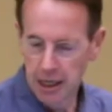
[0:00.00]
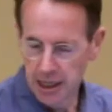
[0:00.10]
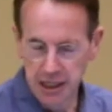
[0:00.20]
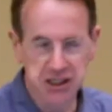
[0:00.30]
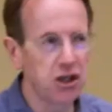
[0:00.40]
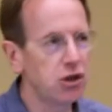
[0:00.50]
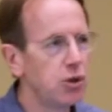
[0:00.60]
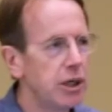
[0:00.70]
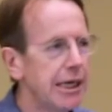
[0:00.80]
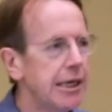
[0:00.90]

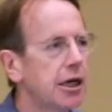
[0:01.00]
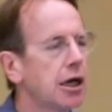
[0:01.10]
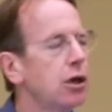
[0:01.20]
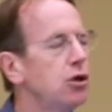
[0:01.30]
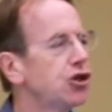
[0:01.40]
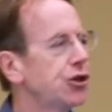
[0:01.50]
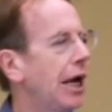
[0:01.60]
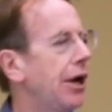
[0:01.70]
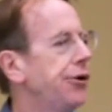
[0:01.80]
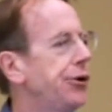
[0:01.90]
So in conclusion,
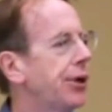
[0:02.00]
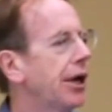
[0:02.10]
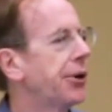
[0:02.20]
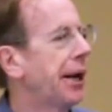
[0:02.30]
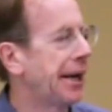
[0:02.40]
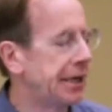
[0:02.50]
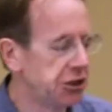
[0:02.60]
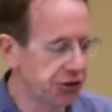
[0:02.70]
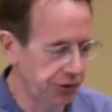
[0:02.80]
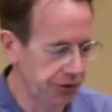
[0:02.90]
how do you get your
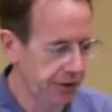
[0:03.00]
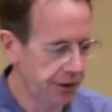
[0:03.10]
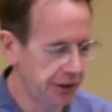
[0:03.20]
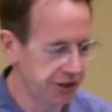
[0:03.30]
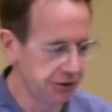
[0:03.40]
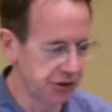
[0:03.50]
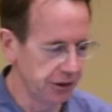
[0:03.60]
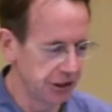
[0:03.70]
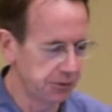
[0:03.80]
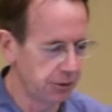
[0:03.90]
hands on this
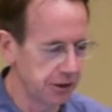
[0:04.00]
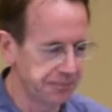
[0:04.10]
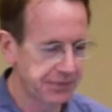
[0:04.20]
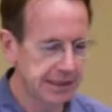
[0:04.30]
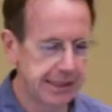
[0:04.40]
resource? Well,